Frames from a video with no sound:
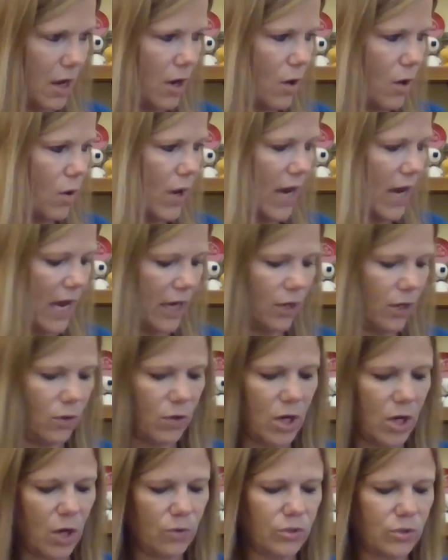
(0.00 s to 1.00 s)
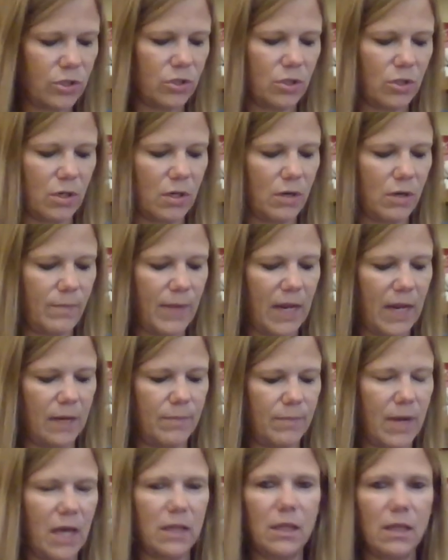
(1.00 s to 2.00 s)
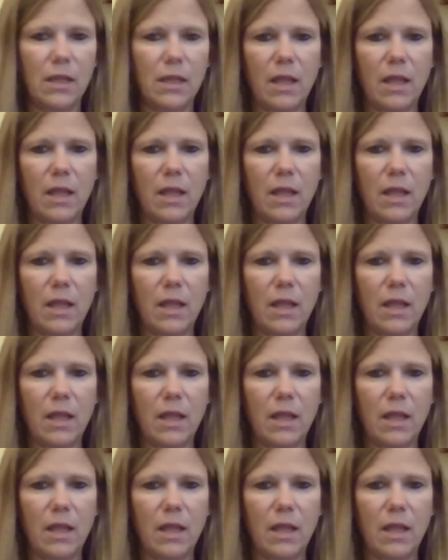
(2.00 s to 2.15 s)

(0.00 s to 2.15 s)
Ohio coaster made by the